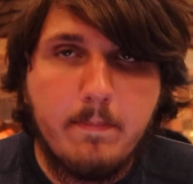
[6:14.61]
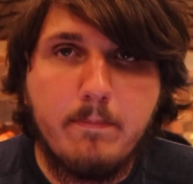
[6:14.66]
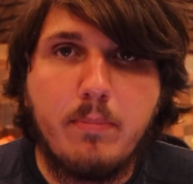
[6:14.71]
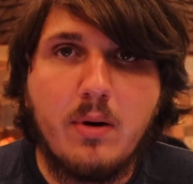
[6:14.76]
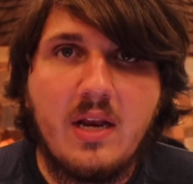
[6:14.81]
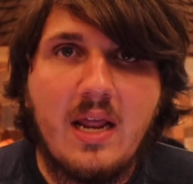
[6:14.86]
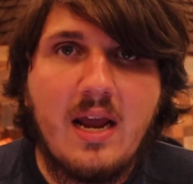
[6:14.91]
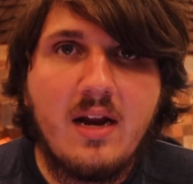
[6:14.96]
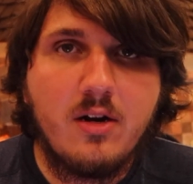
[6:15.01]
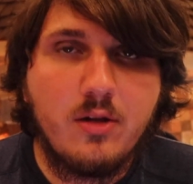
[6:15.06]

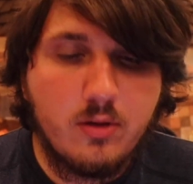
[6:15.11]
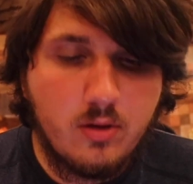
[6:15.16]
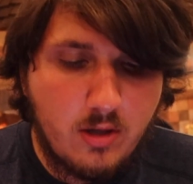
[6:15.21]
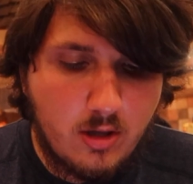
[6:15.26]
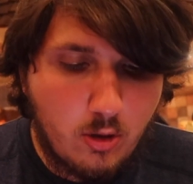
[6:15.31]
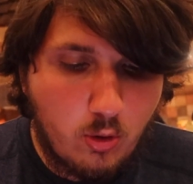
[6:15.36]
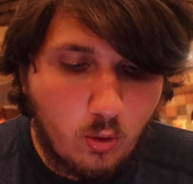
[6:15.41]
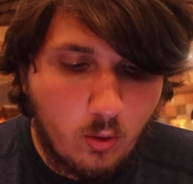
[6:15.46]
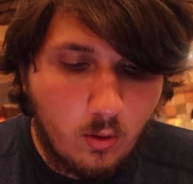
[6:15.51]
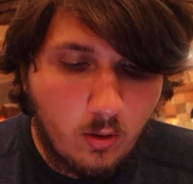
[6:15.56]
banana
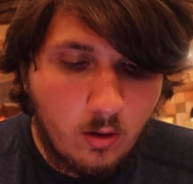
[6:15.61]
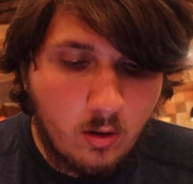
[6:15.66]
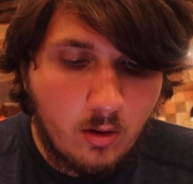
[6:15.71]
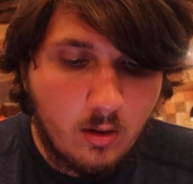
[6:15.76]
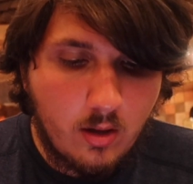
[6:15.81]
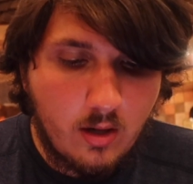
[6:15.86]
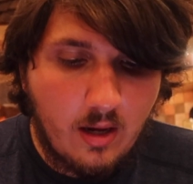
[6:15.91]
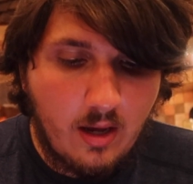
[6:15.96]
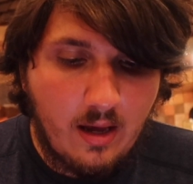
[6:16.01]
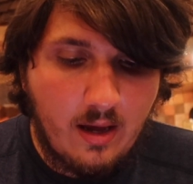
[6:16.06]
liqueur,
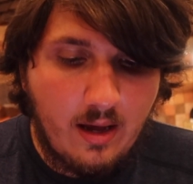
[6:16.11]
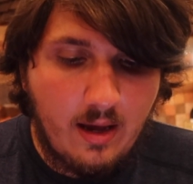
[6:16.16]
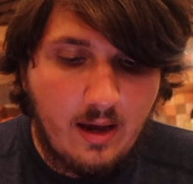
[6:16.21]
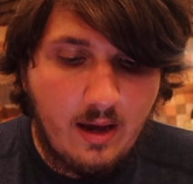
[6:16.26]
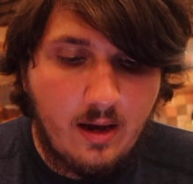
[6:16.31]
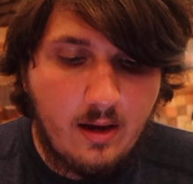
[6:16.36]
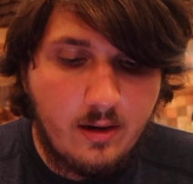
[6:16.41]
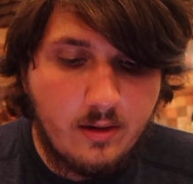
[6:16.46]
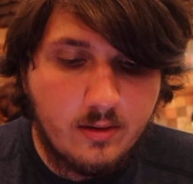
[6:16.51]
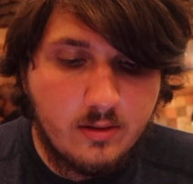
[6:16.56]

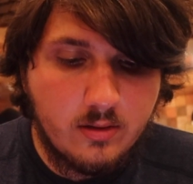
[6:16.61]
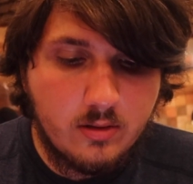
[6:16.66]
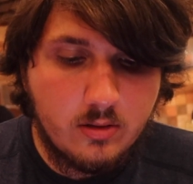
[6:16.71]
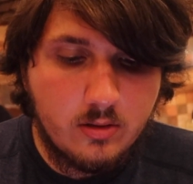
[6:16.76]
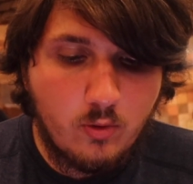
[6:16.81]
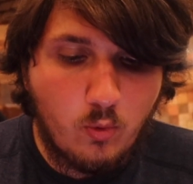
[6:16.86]
and